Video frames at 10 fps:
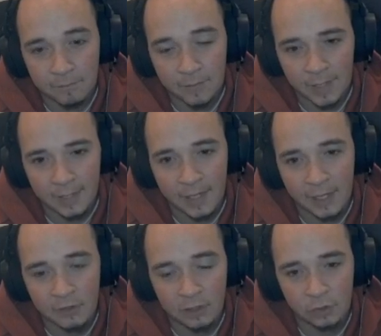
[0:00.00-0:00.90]
It
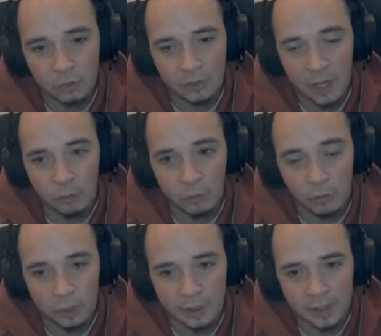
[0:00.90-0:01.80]
actually does count as
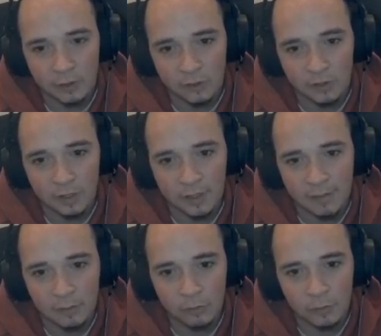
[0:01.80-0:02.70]
one of the kills in the
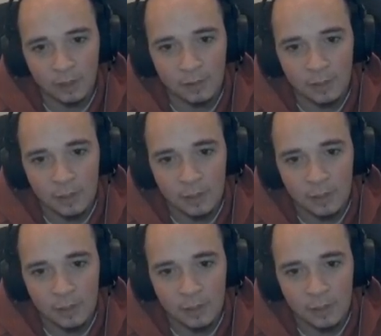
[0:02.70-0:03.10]
level as well,